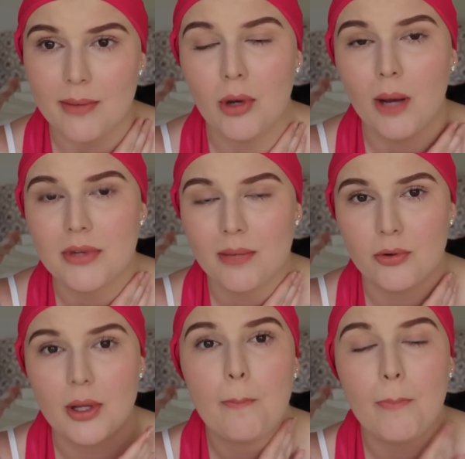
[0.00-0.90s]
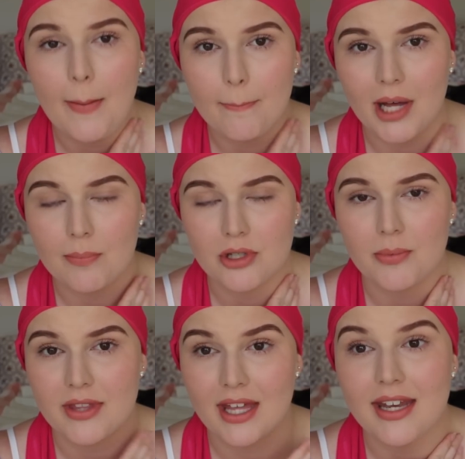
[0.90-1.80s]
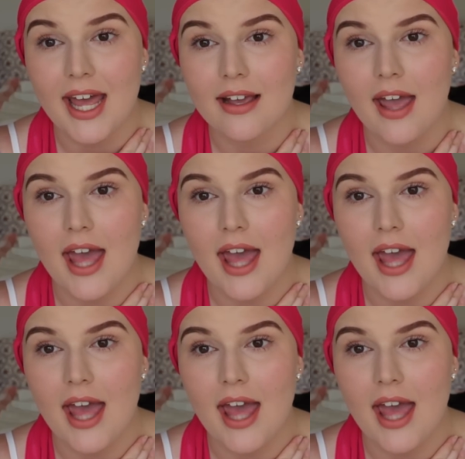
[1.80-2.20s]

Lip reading: that pops up with a bump, pops up in their neck,